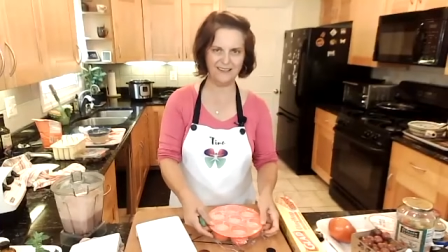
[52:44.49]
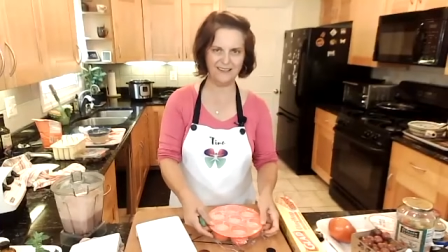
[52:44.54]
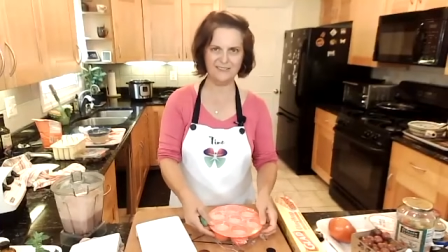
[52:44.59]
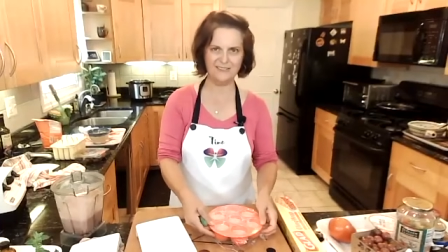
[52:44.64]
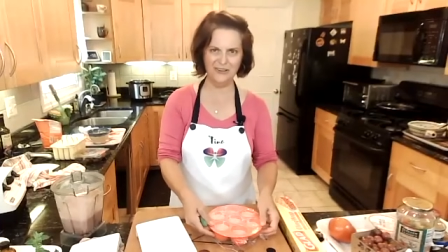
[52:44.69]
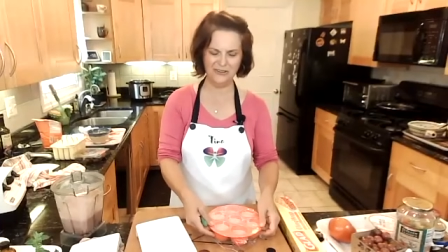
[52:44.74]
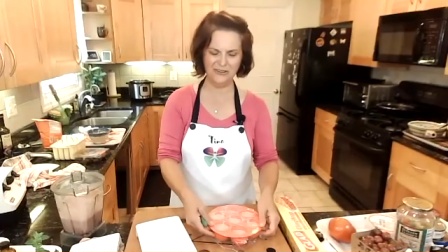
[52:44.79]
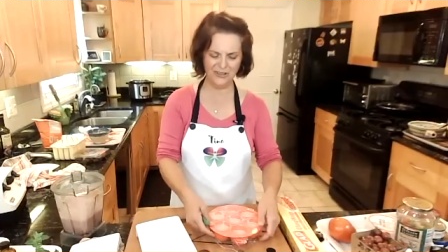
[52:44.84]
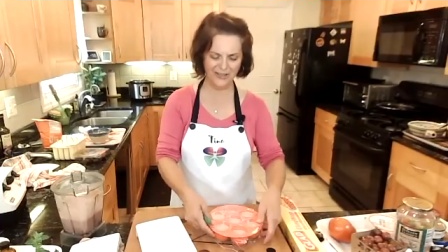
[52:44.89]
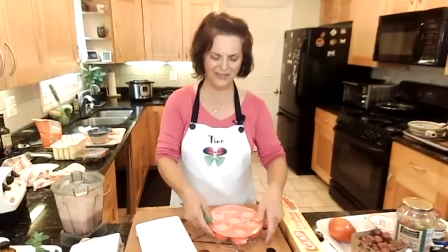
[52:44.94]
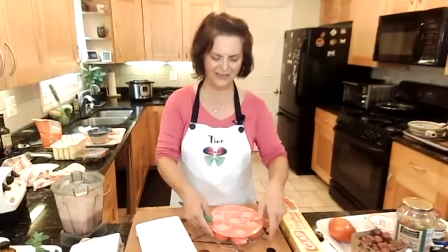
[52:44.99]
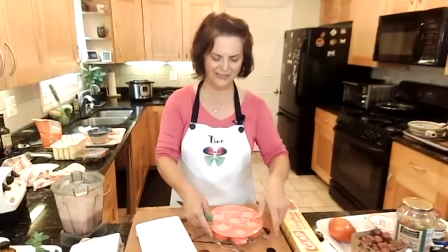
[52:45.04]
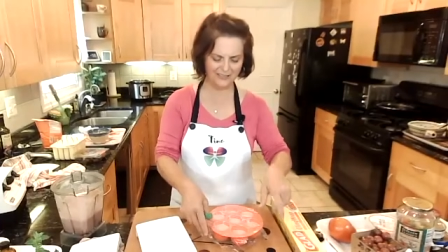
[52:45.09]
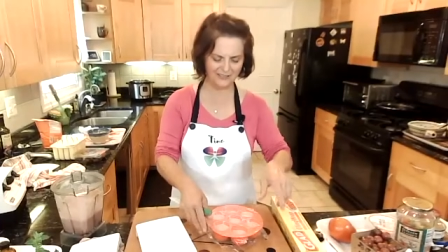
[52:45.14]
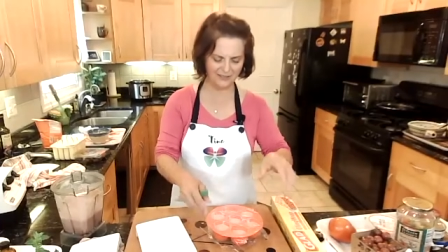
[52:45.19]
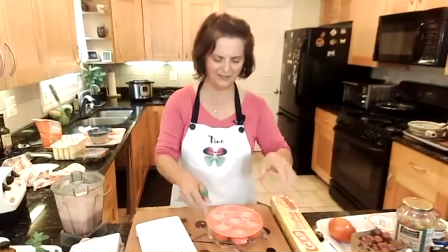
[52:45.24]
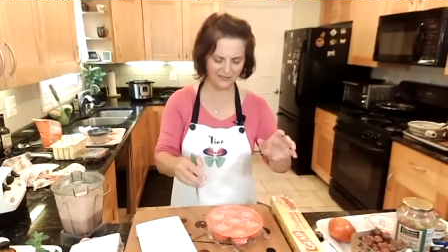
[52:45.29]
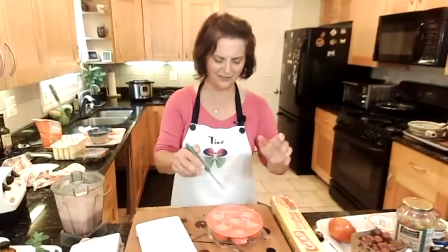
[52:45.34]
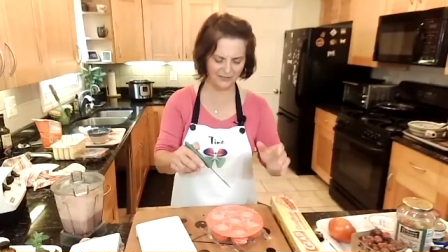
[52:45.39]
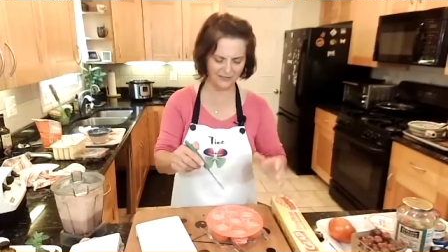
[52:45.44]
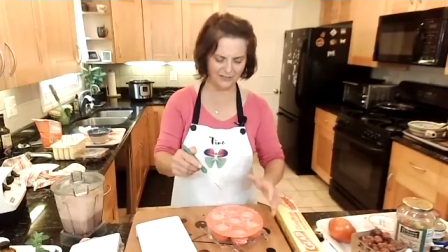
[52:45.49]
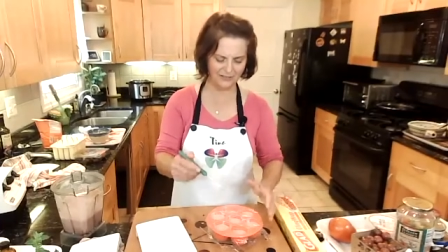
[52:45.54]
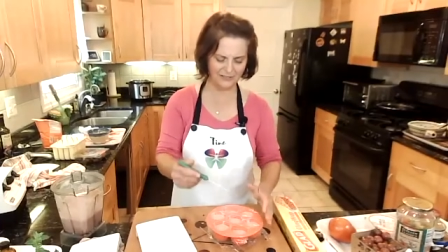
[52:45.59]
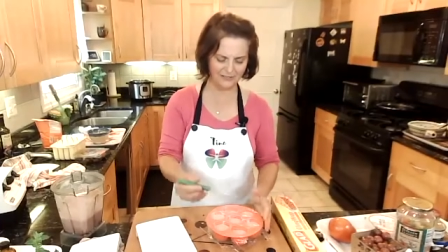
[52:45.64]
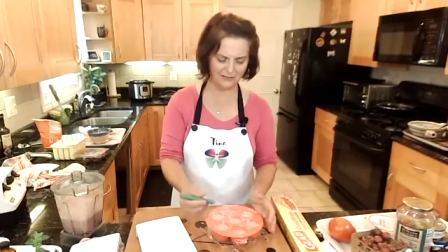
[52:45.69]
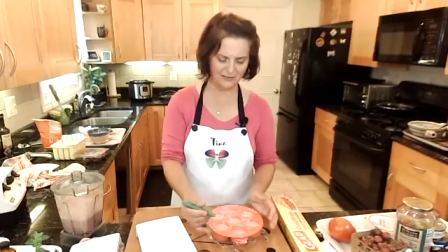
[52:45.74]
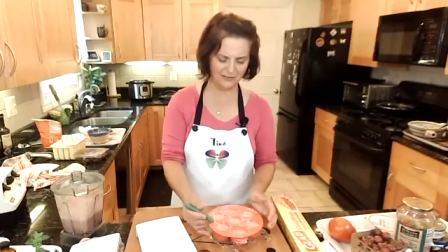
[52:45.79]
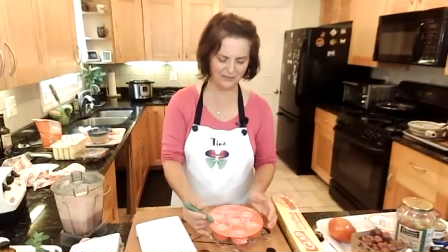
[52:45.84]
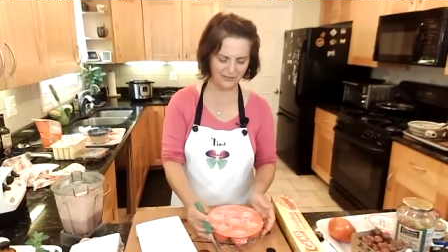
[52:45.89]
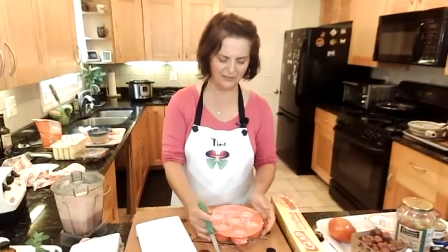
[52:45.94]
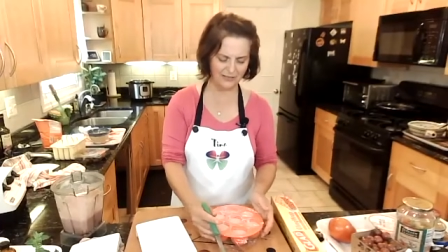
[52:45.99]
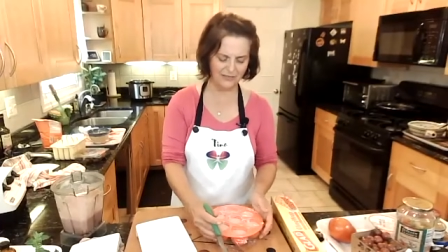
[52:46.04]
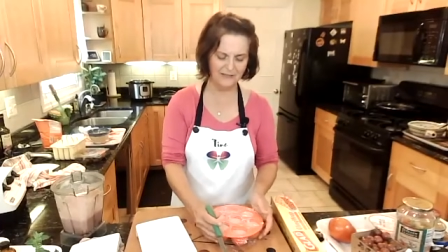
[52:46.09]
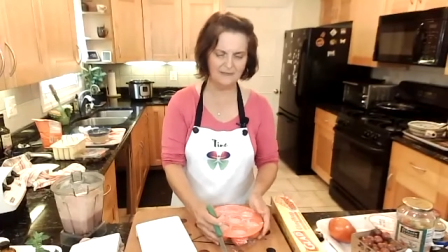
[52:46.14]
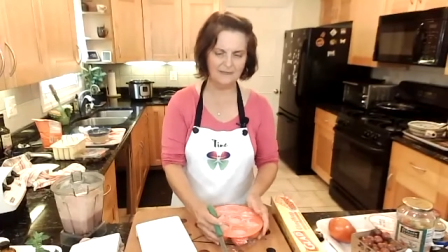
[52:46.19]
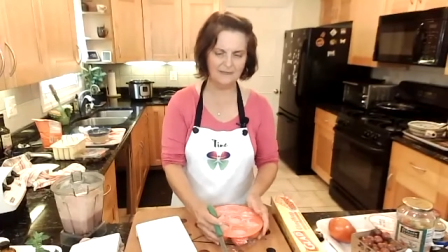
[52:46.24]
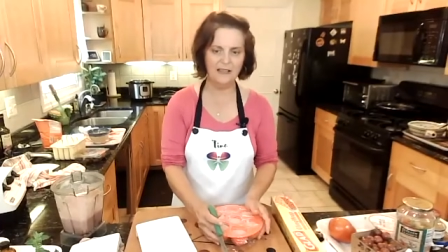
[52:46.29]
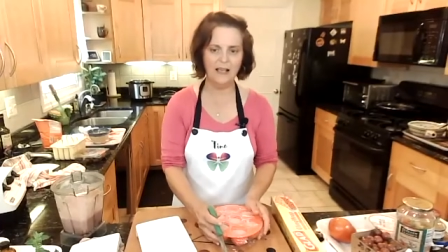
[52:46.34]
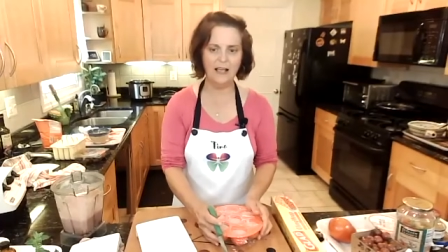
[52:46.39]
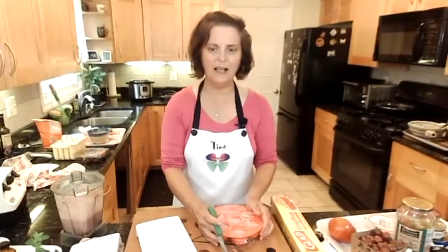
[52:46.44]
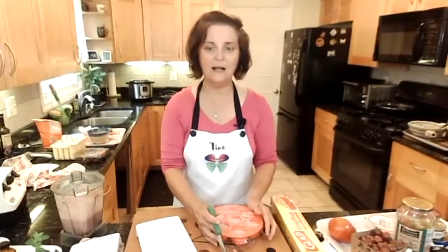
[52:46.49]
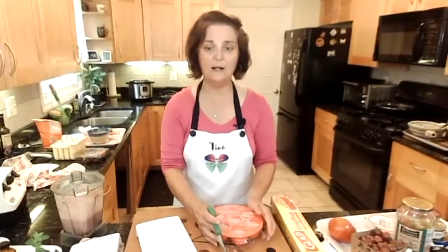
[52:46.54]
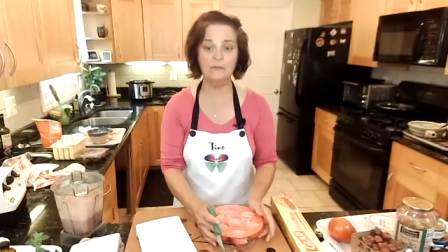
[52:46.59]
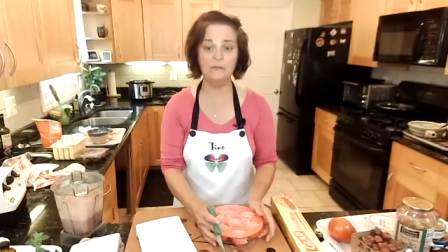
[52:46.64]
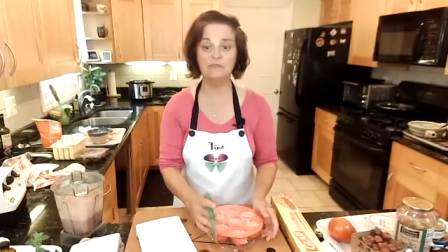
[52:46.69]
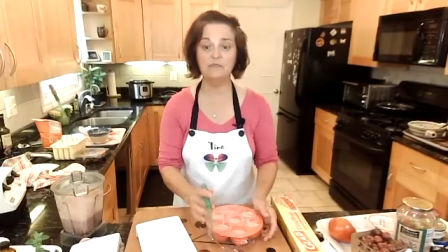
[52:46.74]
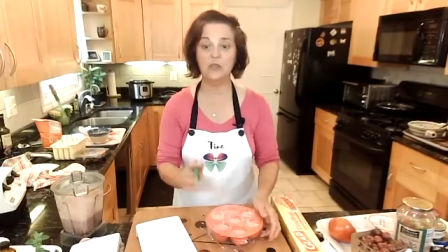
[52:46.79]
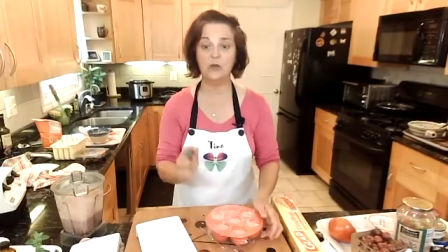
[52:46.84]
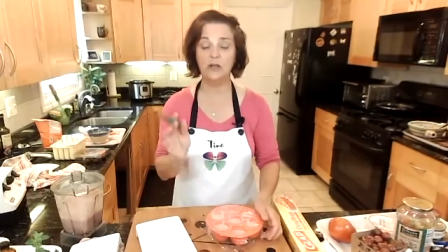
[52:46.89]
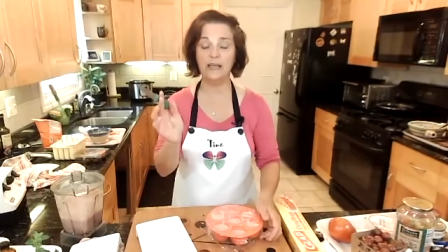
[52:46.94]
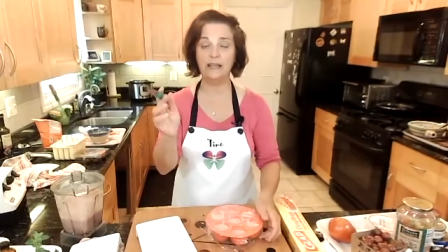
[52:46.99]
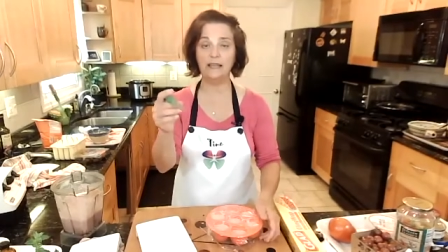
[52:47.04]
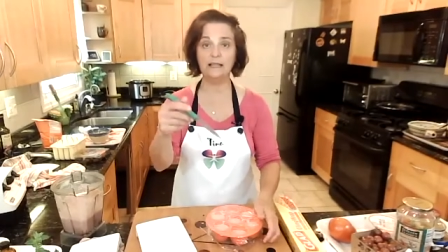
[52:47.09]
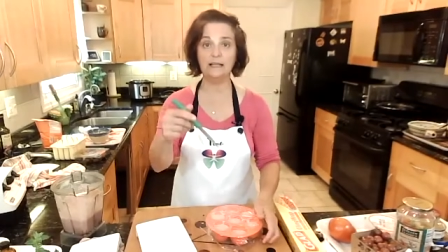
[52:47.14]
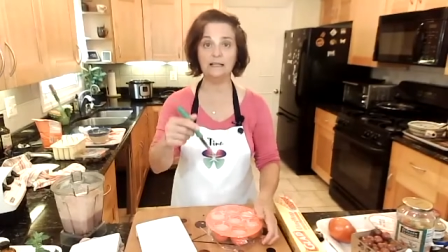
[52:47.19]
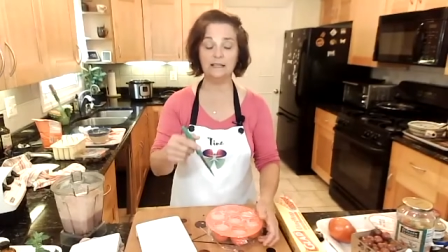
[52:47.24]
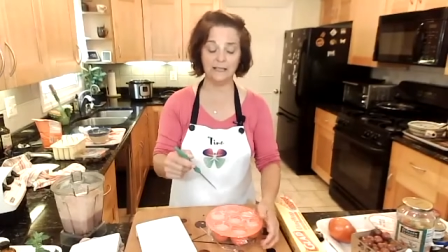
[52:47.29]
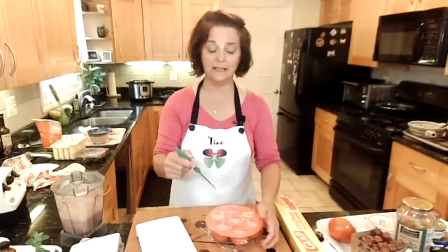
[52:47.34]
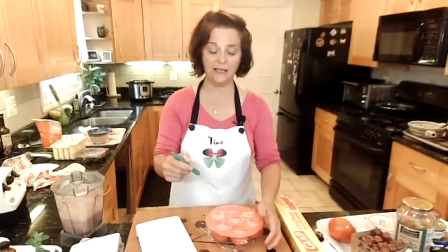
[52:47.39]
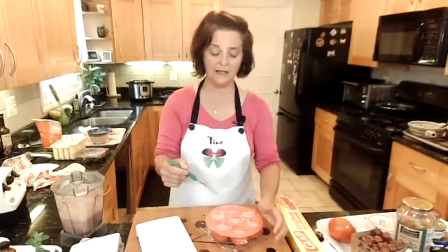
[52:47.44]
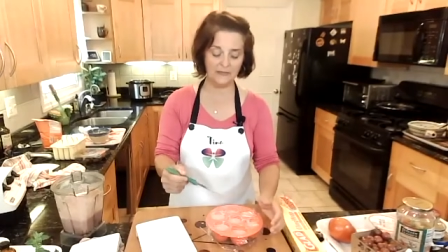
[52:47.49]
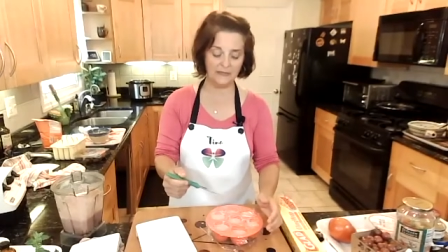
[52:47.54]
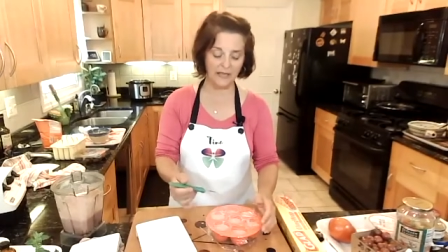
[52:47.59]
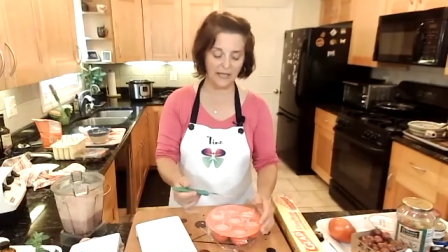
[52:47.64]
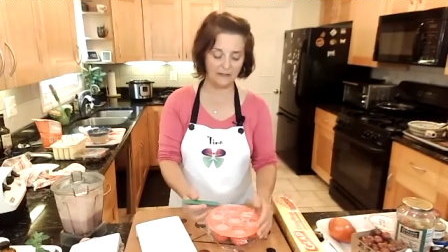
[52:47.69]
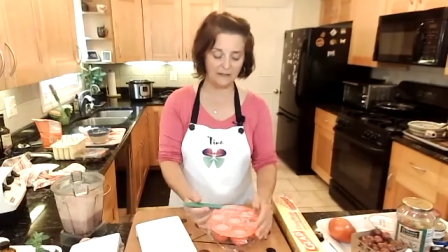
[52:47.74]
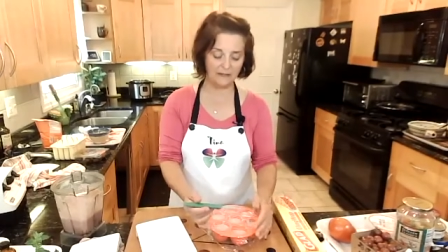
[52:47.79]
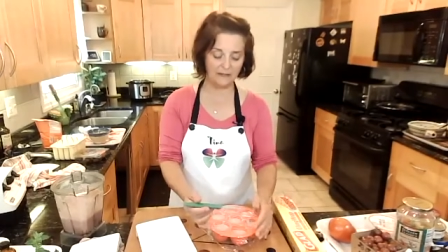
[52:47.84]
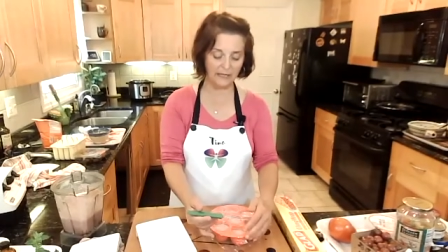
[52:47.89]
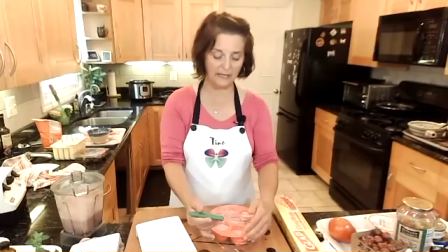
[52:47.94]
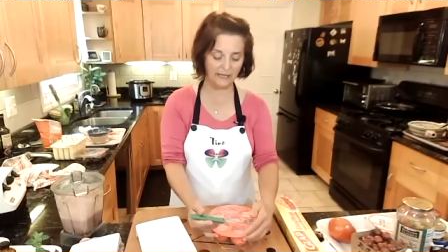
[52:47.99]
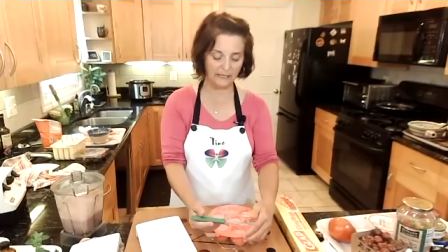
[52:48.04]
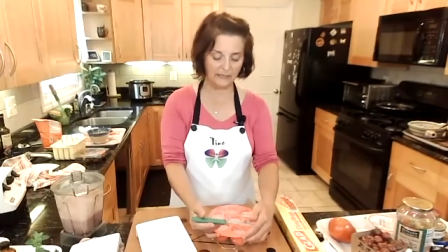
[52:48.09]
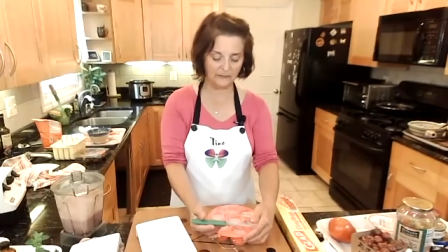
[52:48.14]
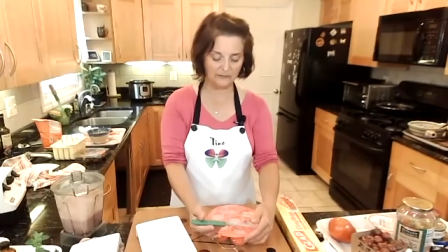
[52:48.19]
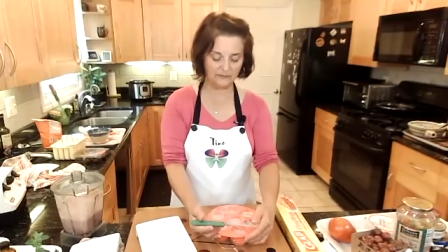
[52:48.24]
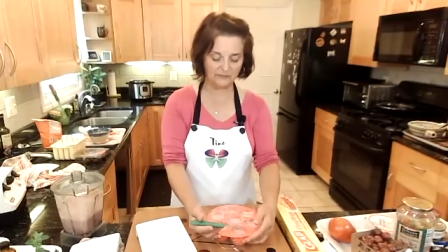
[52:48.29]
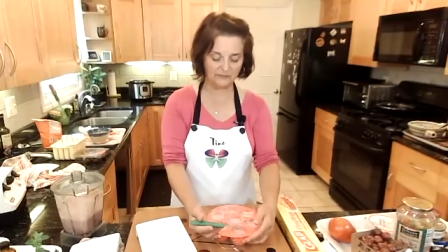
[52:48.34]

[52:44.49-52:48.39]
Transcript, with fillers: it's all good, it's all good, it's all good. Go ahead and click on that link.